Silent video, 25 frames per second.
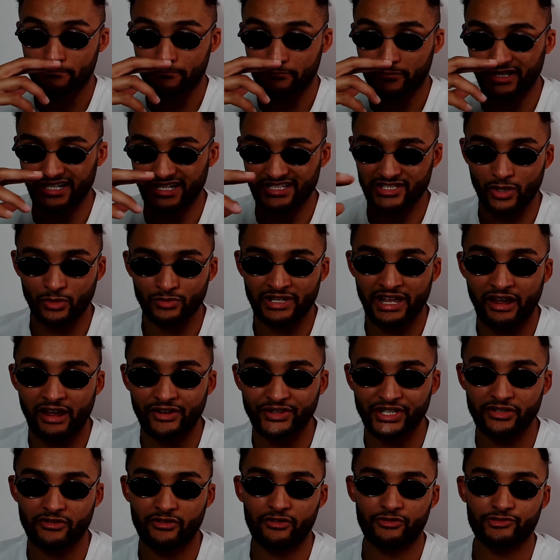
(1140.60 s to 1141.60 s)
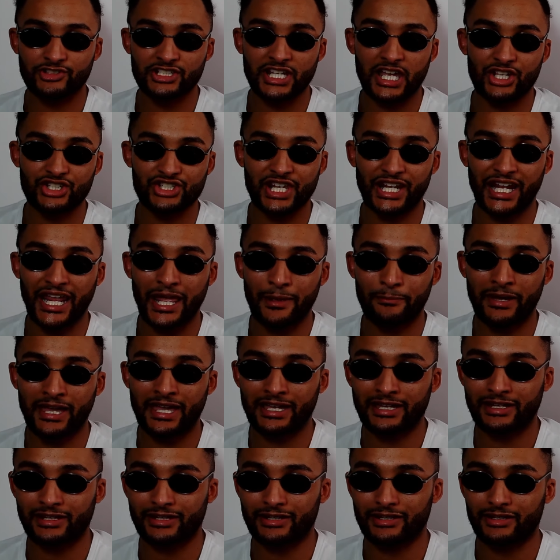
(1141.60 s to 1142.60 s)
But this whole narrative of chat shit get
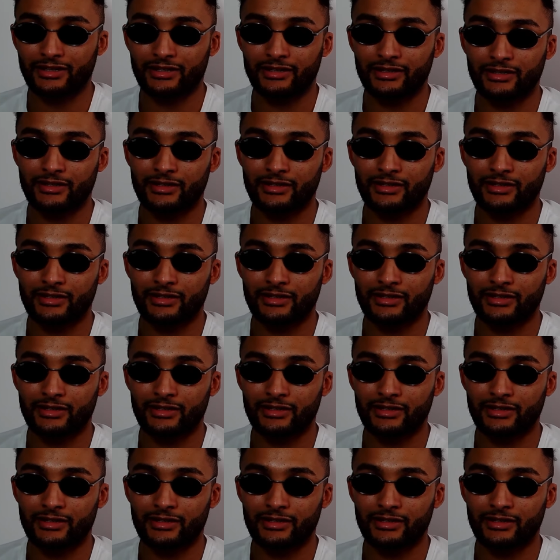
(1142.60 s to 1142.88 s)
banged.